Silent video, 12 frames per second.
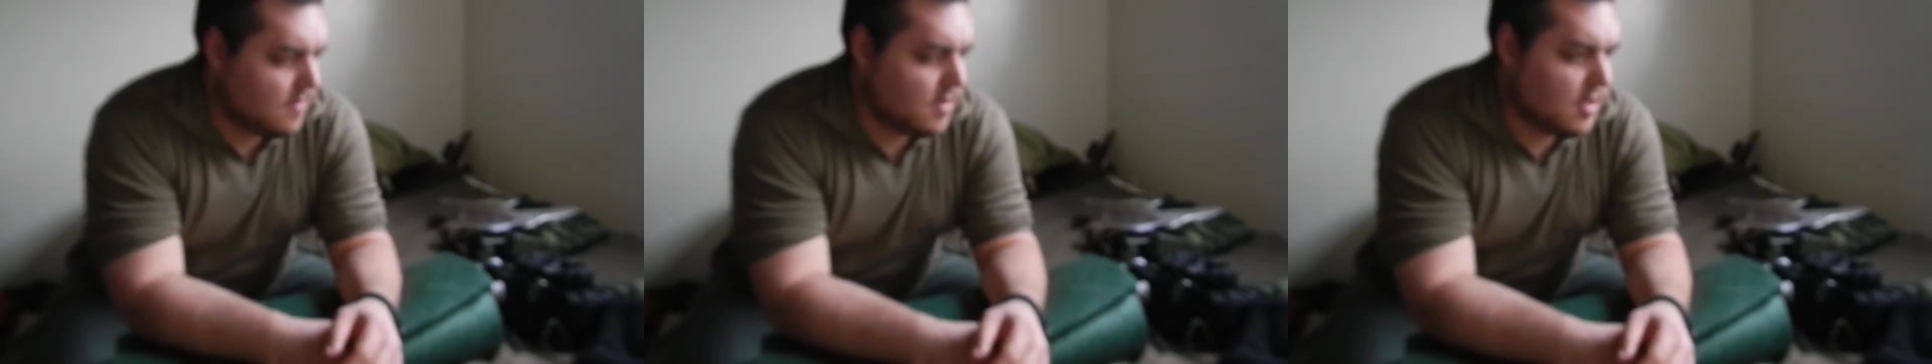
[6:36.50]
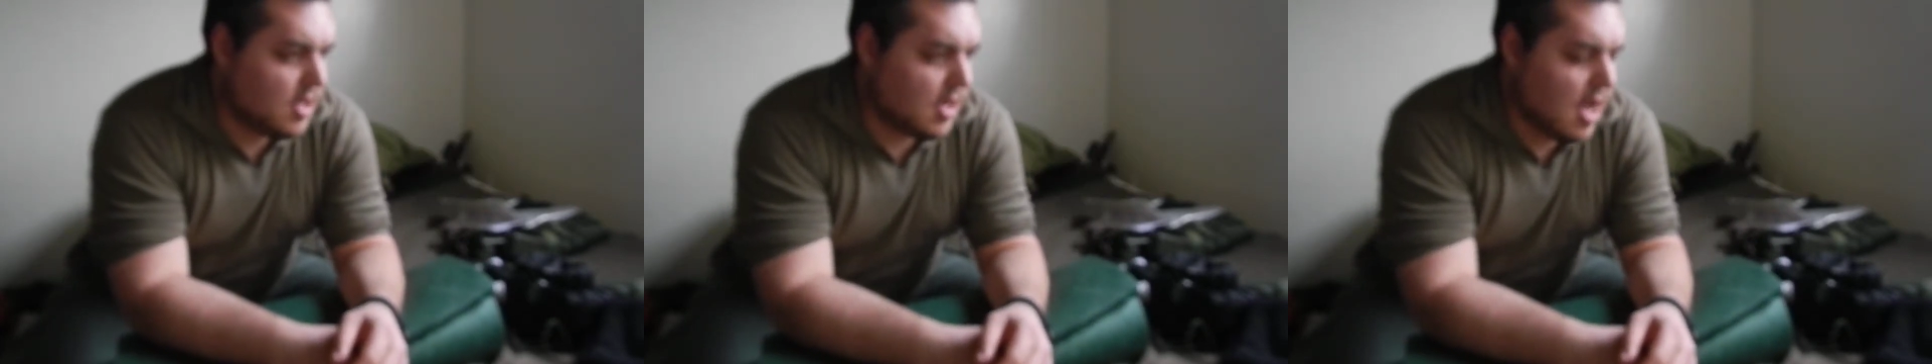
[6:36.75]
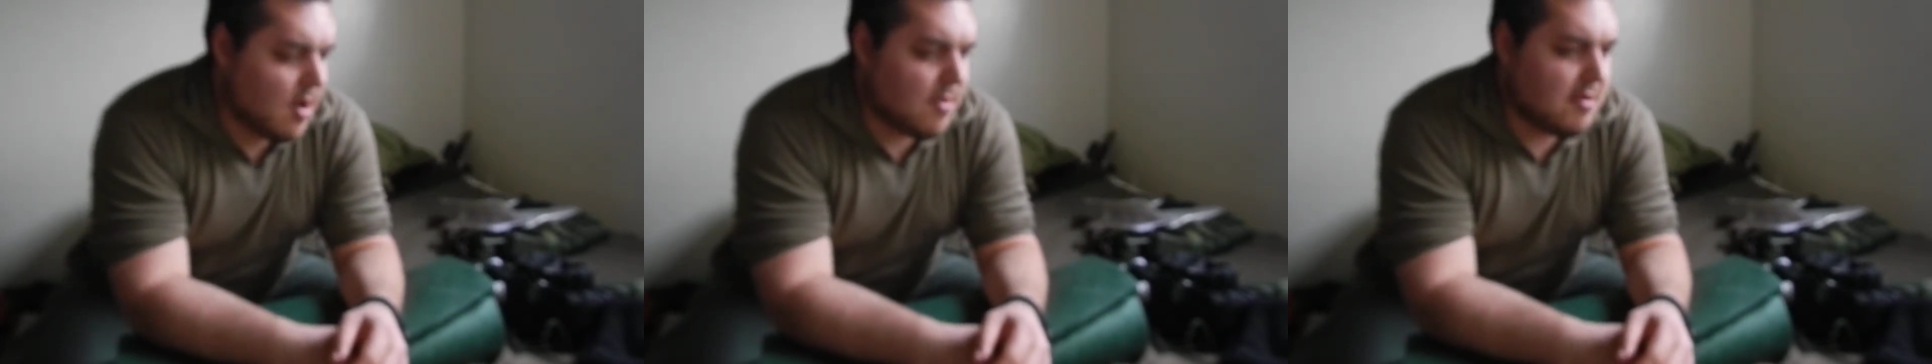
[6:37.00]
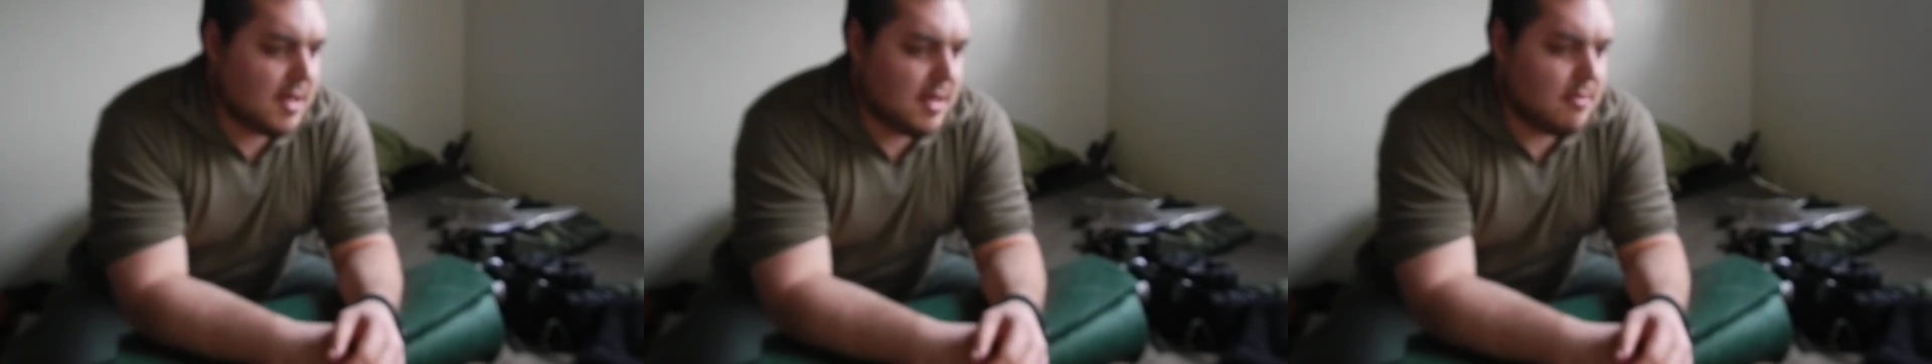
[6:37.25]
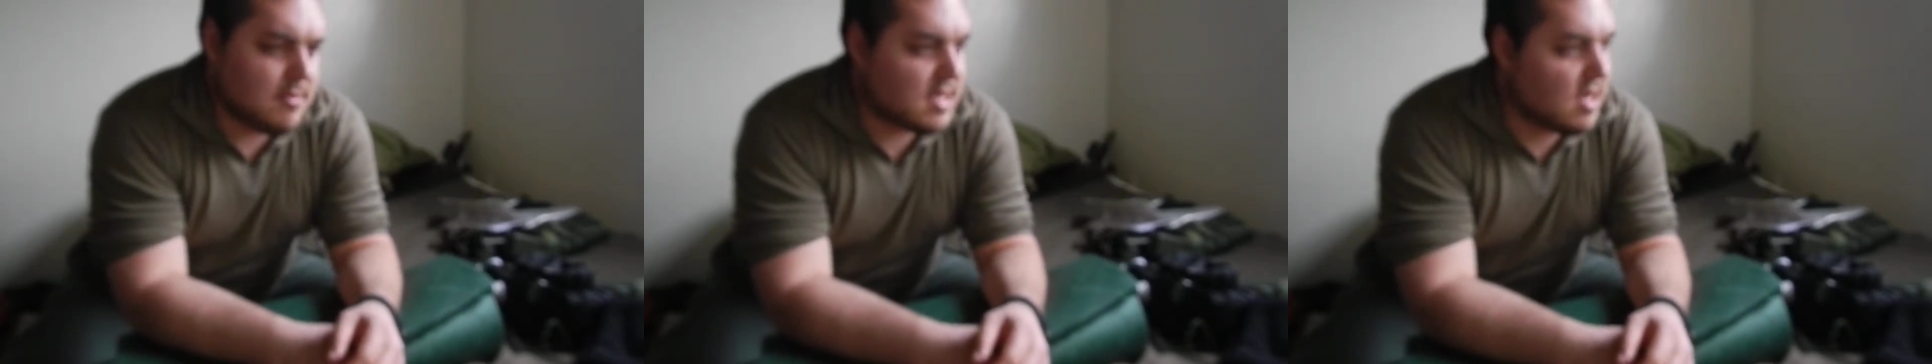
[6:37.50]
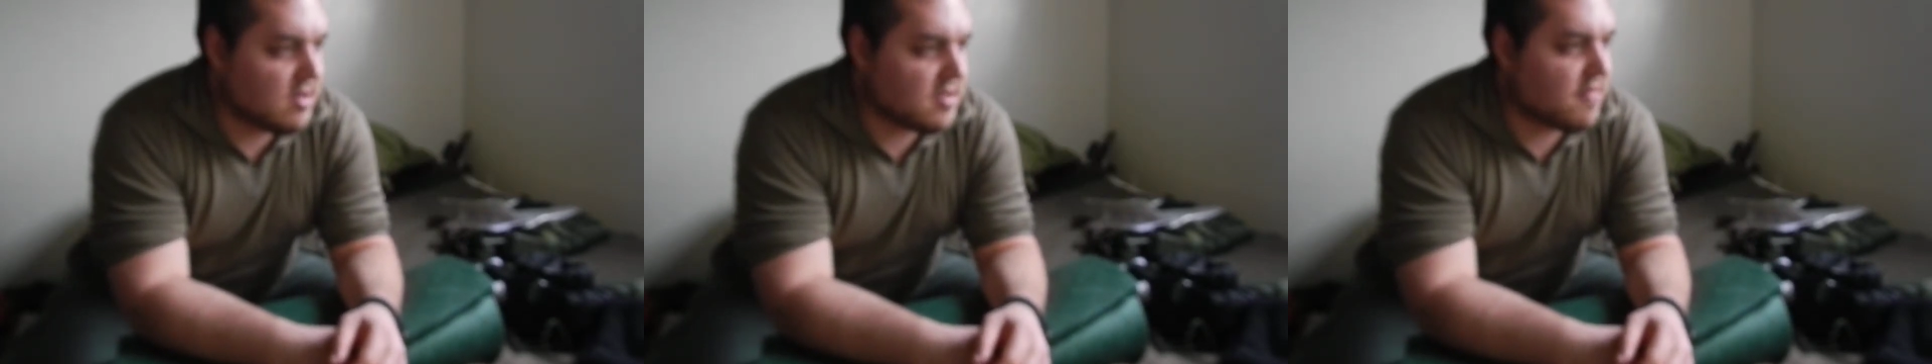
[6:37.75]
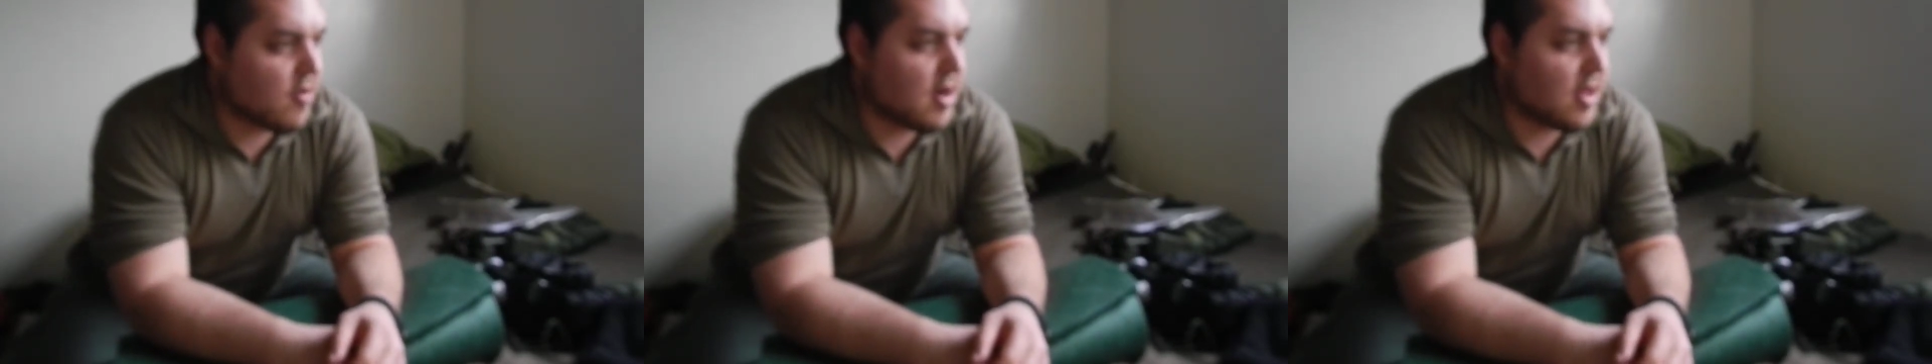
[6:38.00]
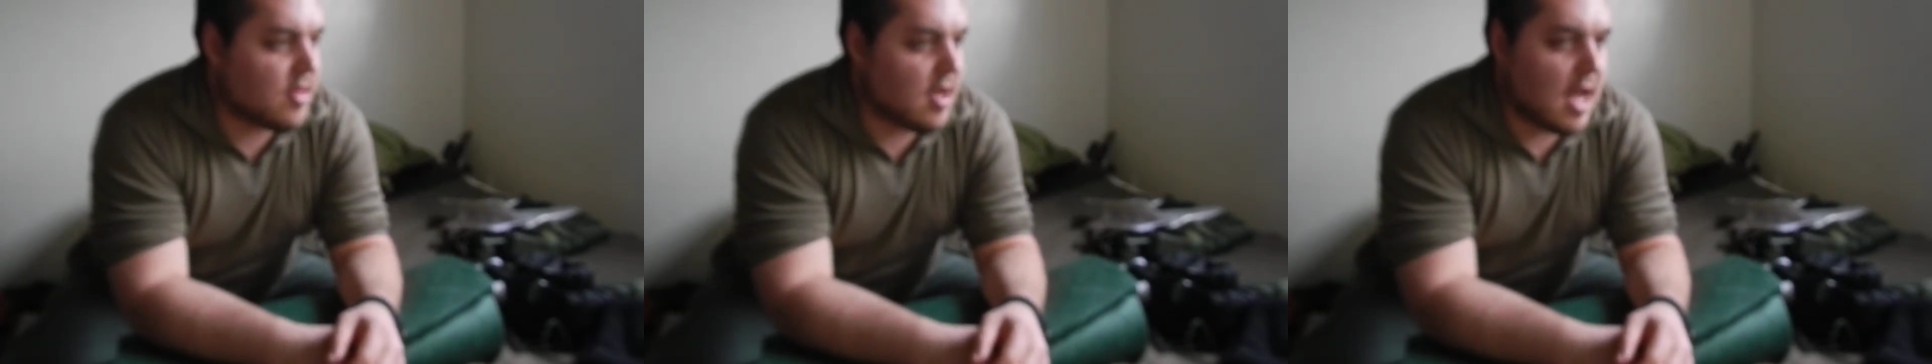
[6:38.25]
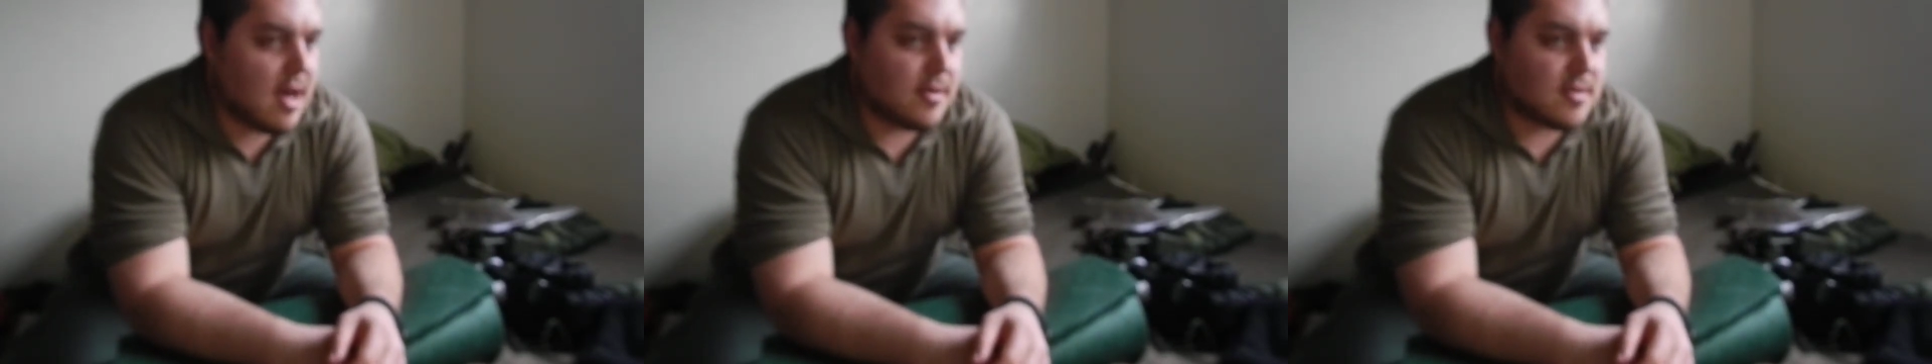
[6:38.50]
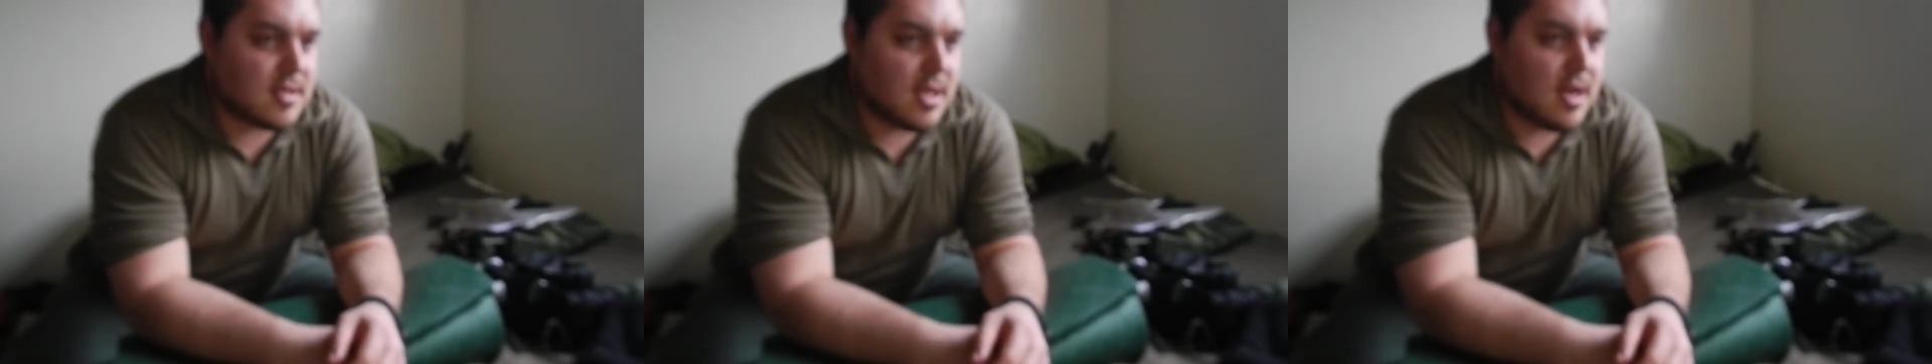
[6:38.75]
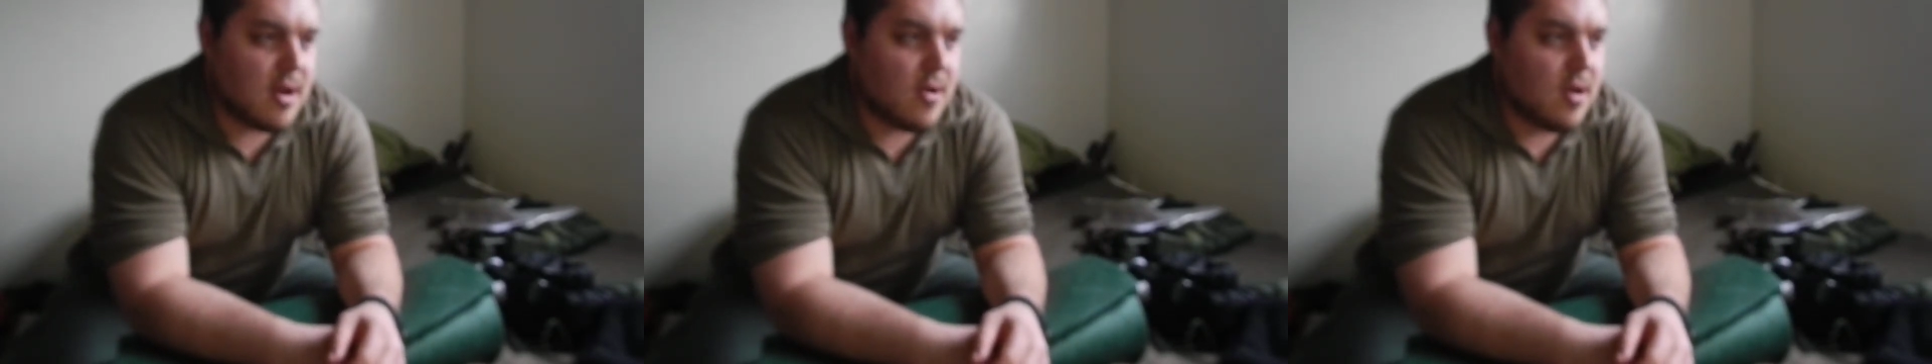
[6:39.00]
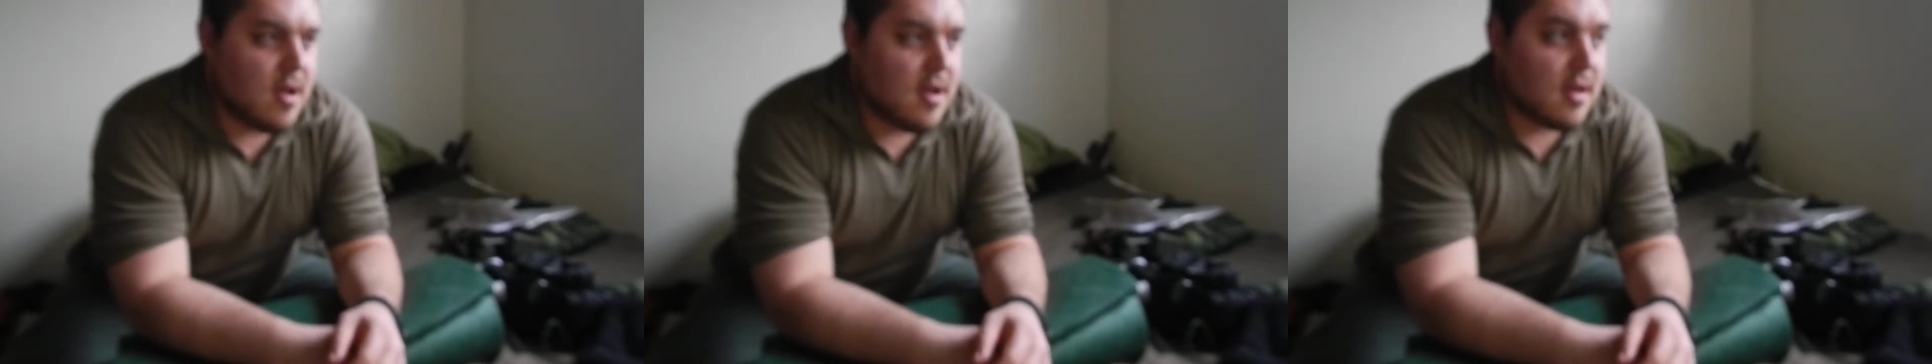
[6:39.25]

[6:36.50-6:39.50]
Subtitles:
you can't really use those for anything else, you know,